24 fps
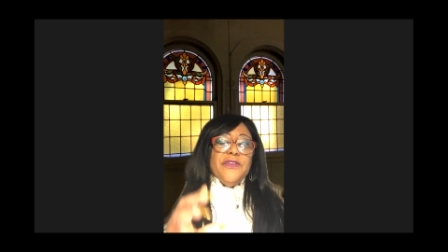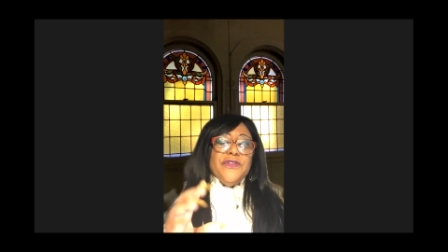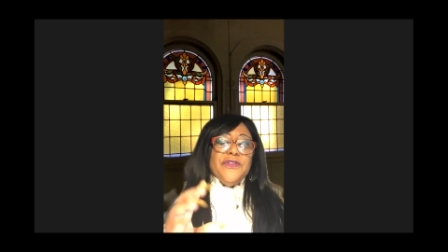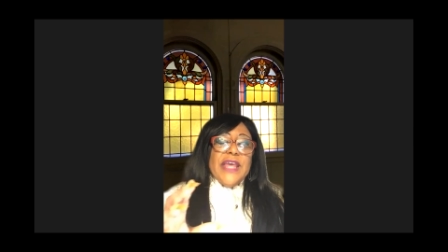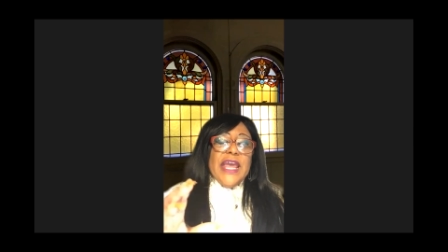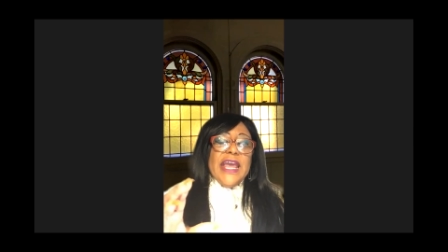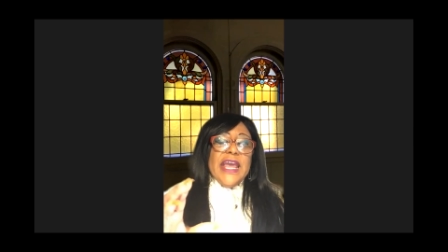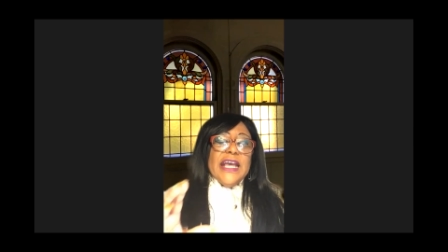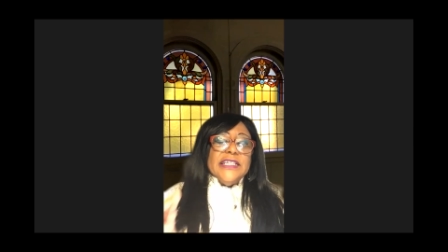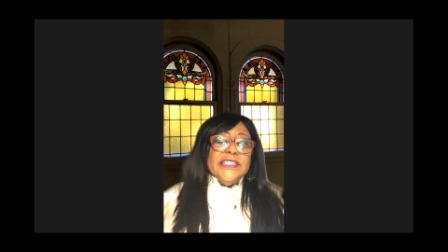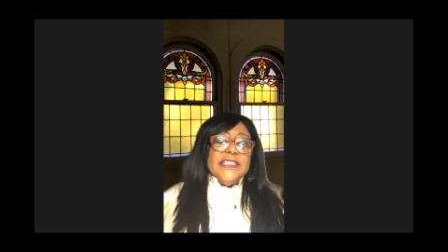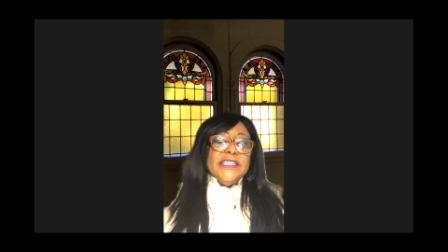
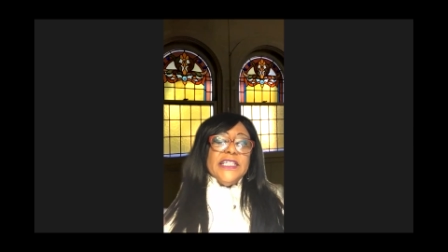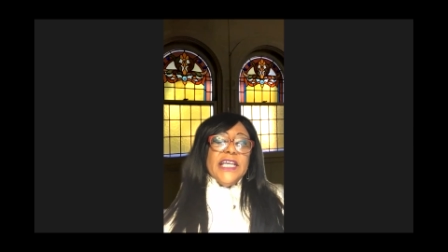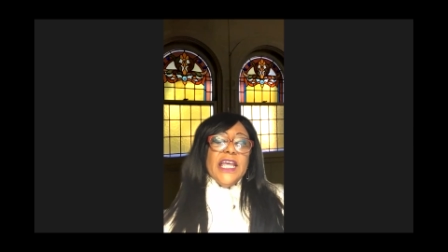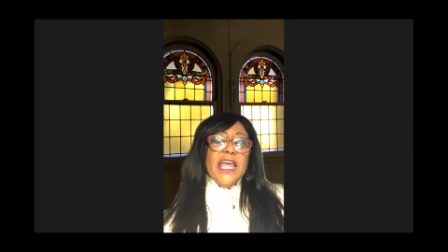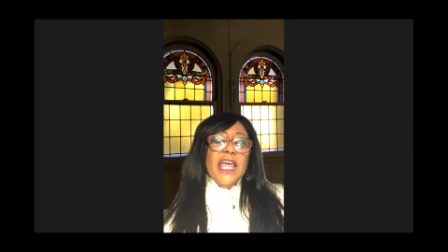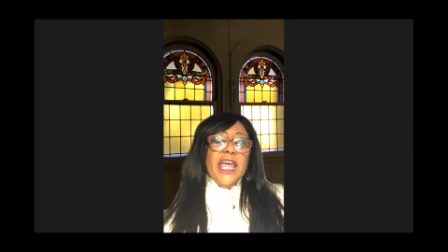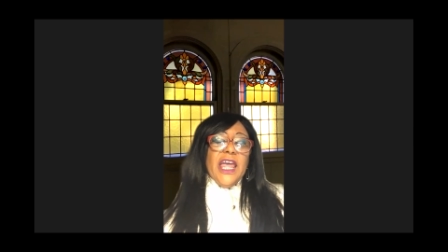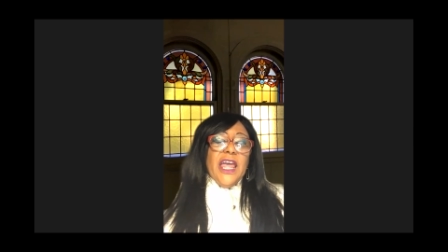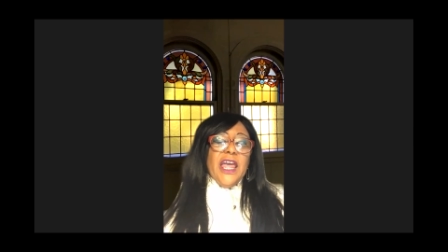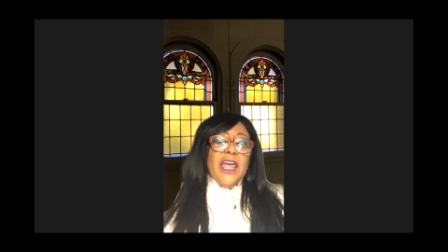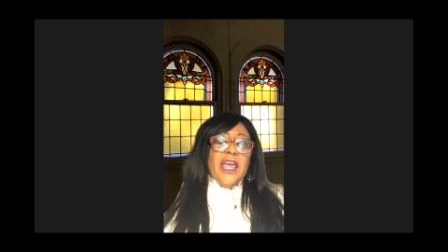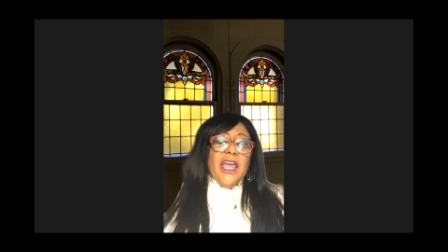says,
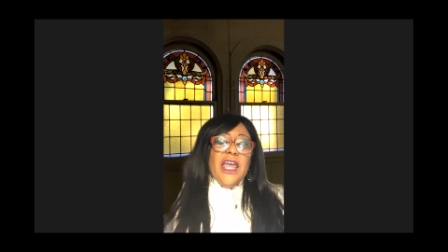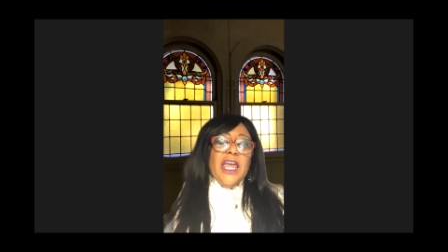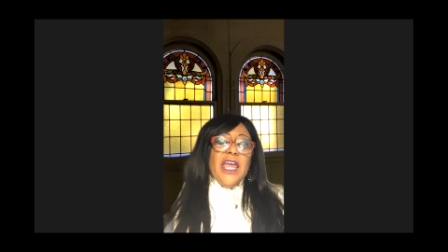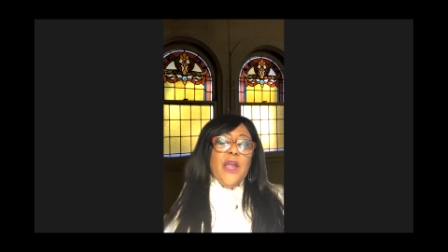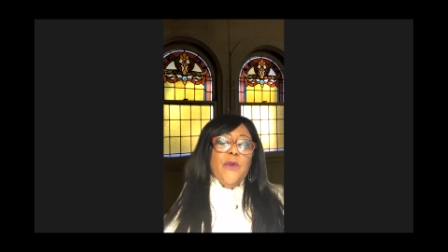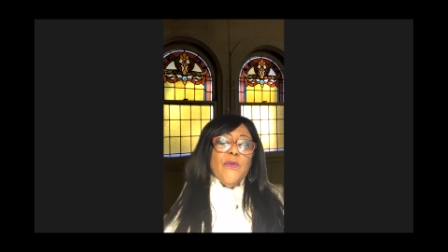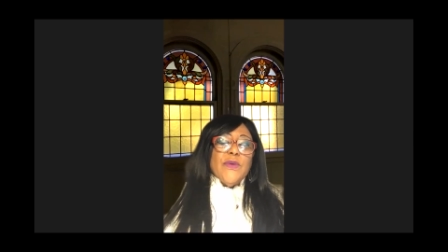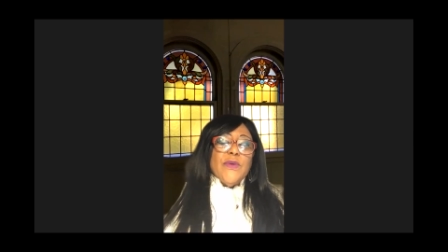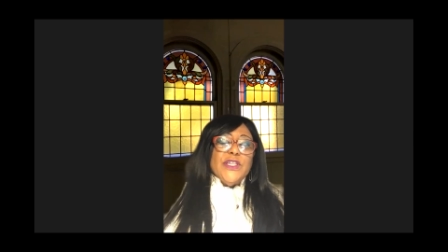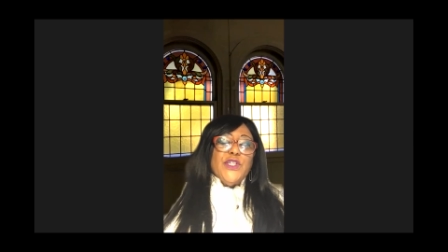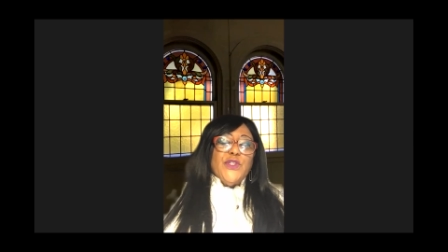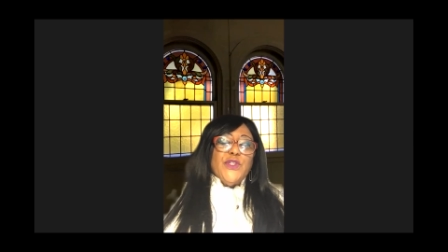
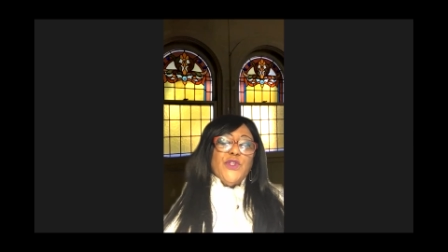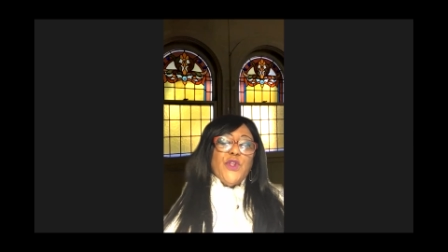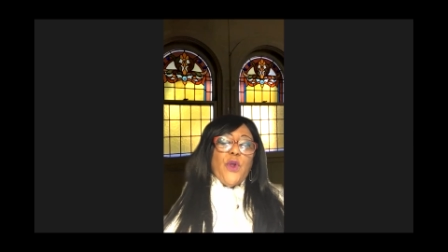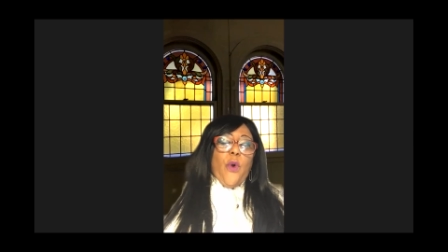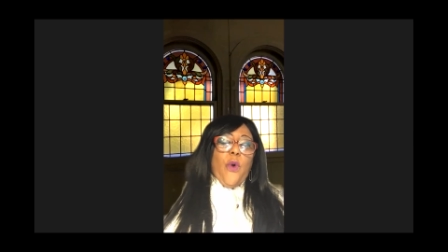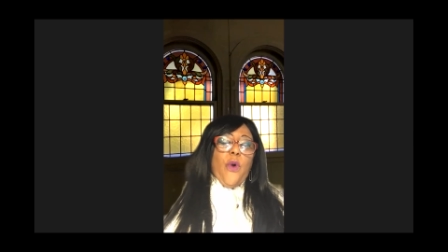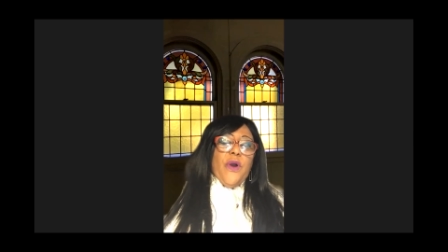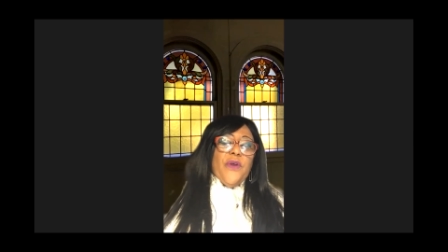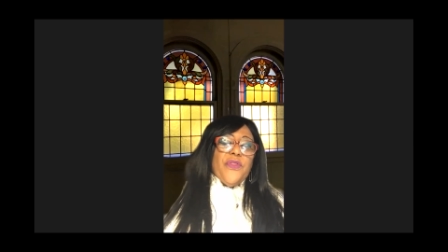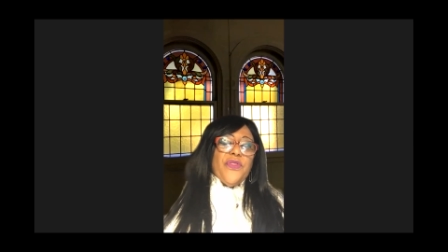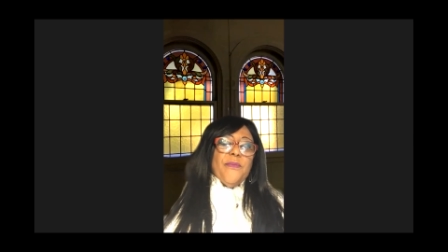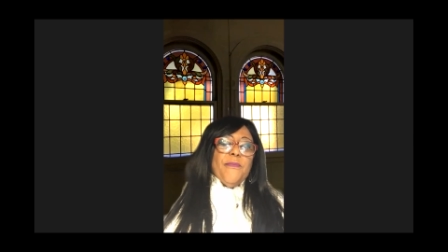He
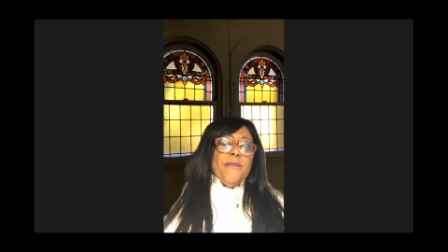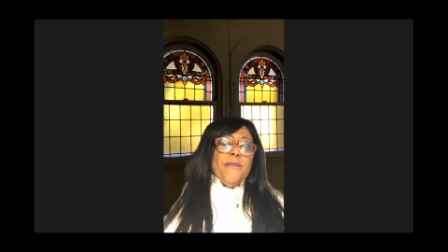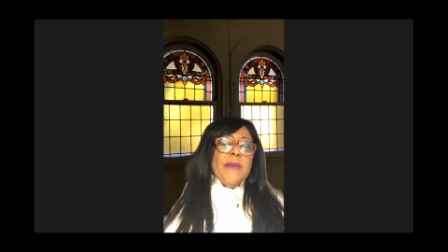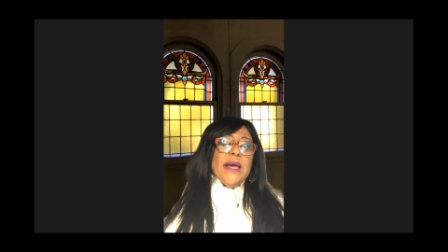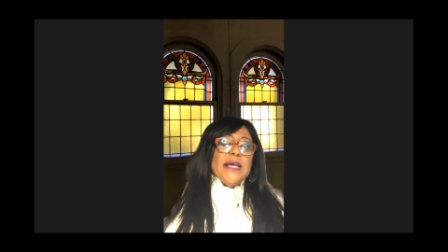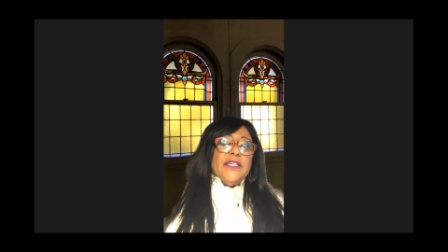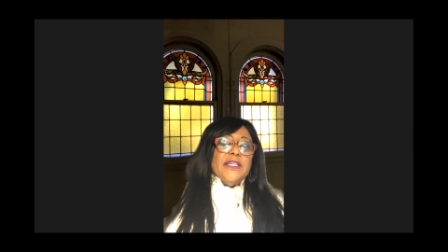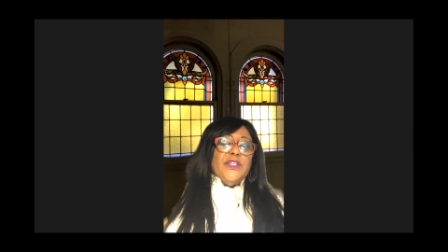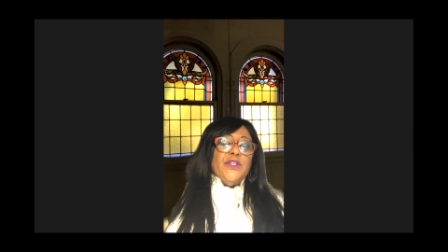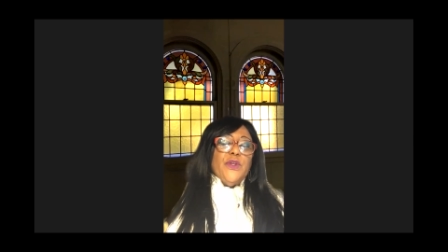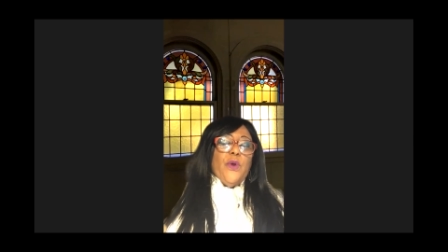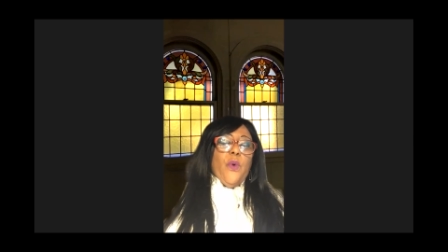restoreth
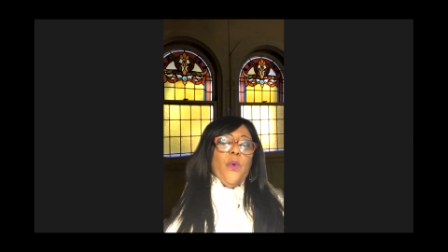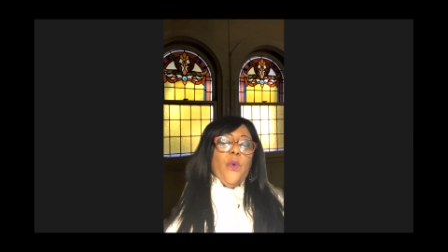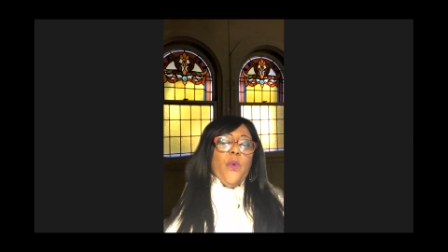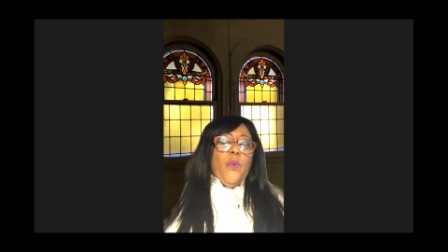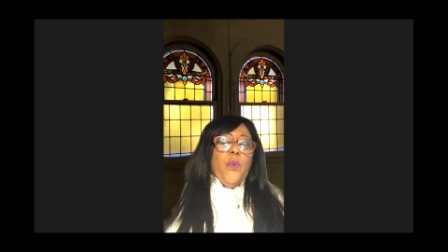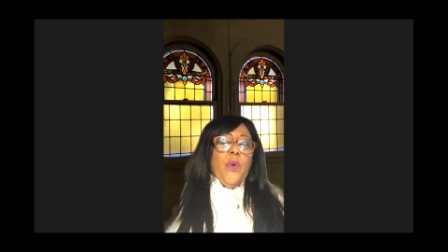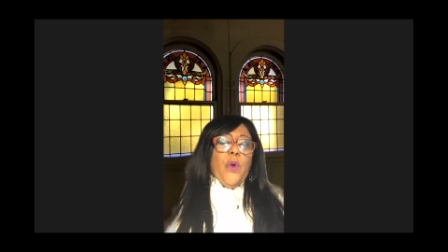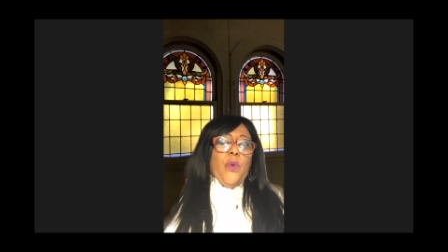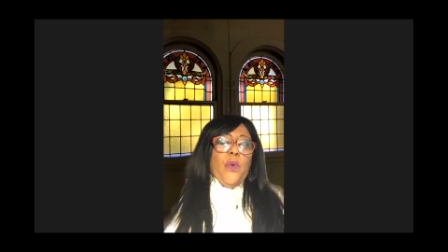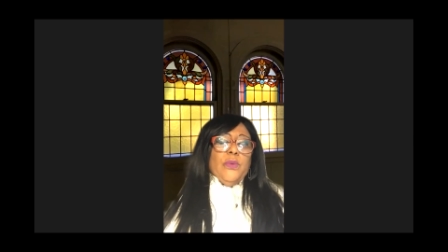my soul.